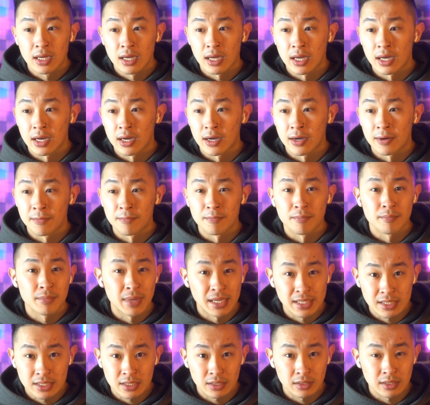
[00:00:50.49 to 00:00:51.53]

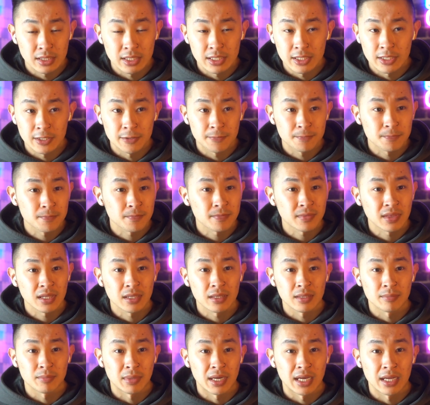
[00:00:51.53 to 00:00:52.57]
mentally,
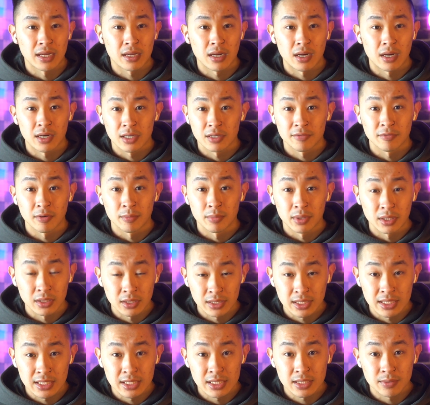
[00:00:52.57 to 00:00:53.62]
my cognitive
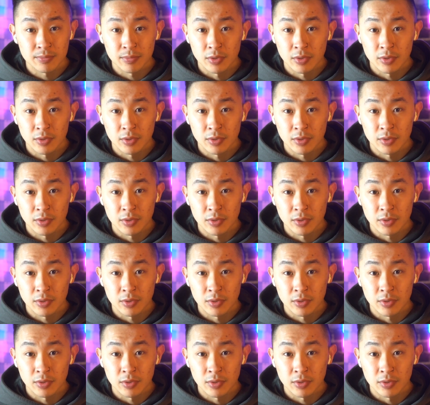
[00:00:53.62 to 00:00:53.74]
abilities.